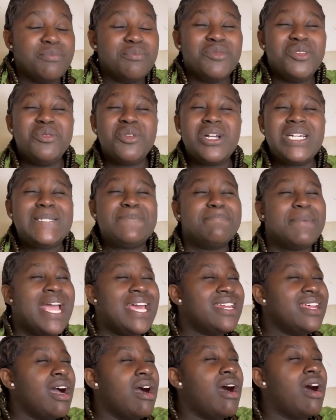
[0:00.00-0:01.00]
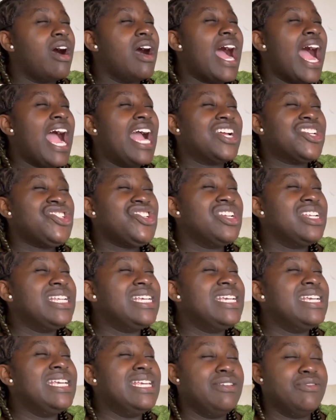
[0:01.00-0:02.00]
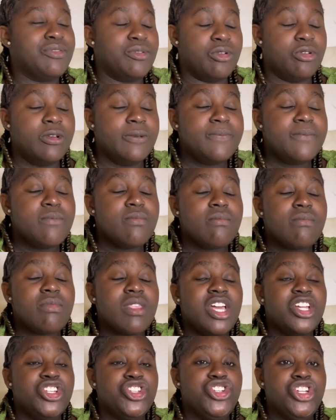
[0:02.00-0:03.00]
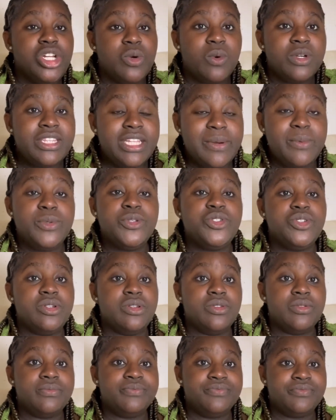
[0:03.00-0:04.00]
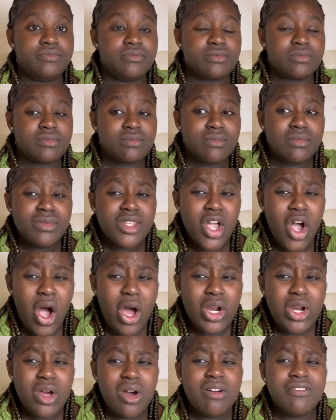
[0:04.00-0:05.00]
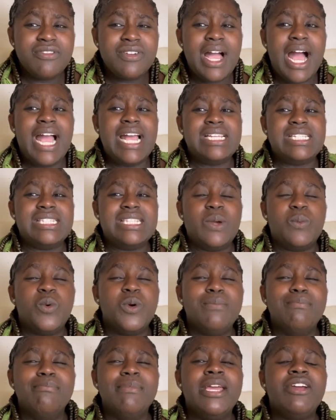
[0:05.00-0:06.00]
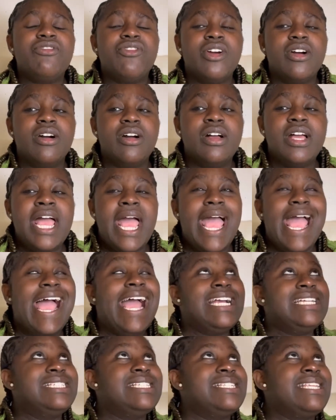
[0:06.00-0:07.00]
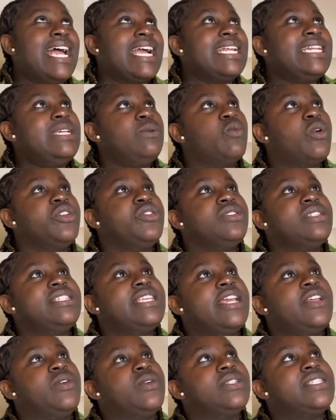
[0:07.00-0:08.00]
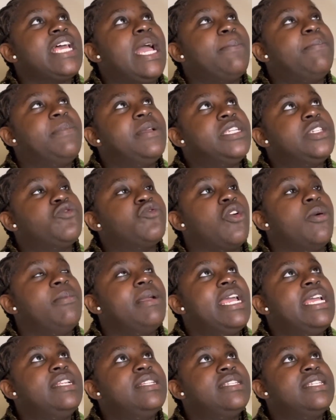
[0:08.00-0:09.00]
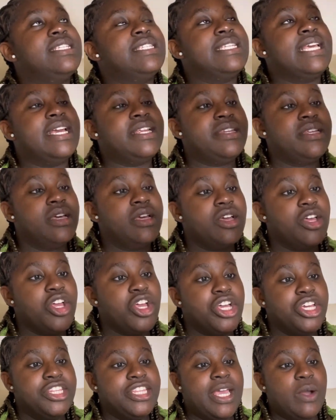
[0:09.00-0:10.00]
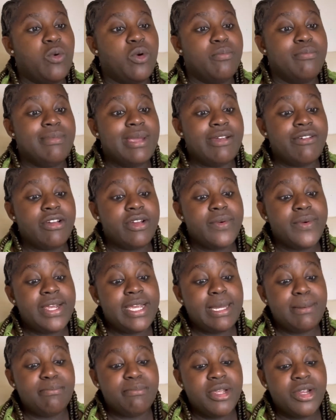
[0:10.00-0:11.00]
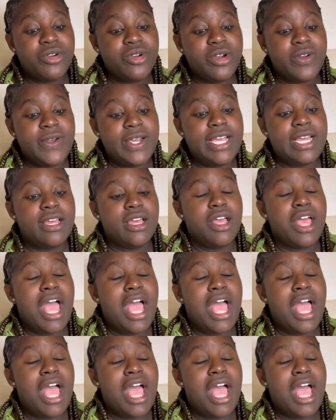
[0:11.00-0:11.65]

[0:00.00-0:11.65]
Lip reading: Because men are actually evil. Do you know what they will do? A lot of guys, they will mirror exactly what you say your type is from A to Z. They will mirror it.